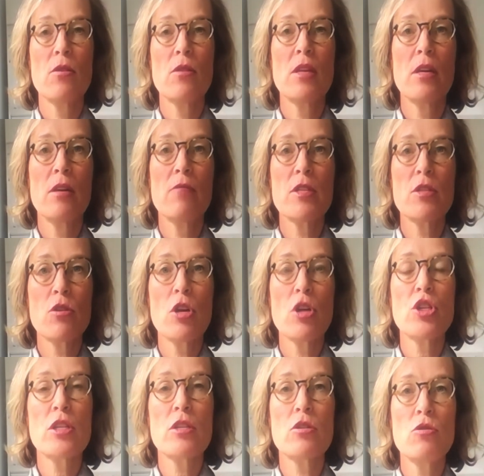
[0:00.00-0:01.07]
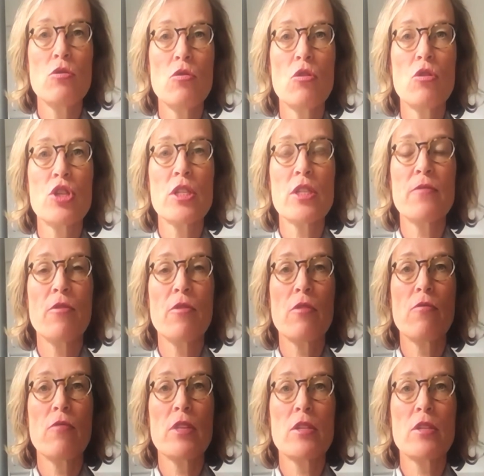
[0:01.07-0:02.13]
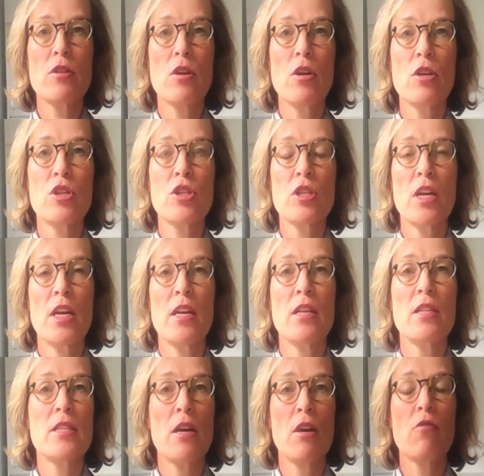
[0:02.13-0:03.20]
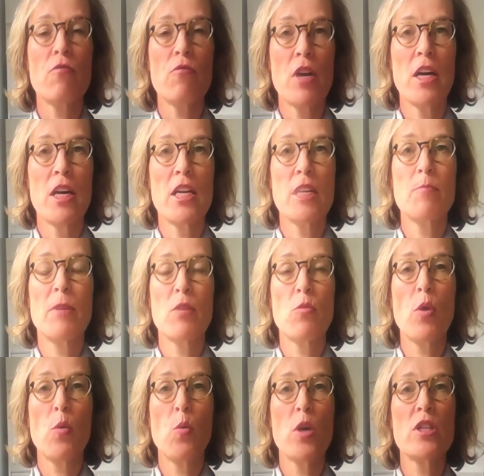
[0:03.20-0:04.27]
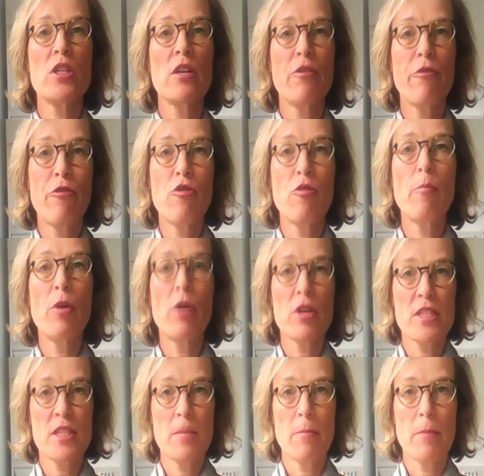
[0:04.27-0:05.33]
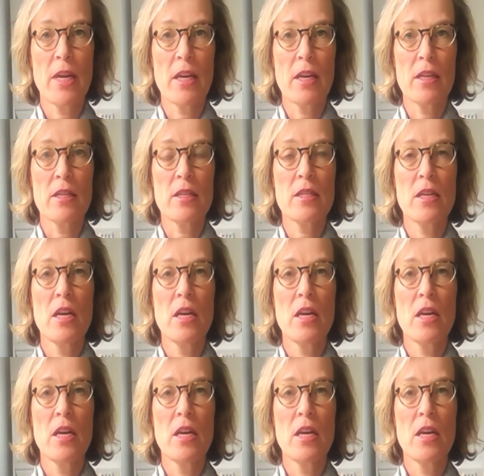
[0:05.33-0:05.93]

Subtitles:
the research is not just for the research in its own right, but we want to inform policymakers.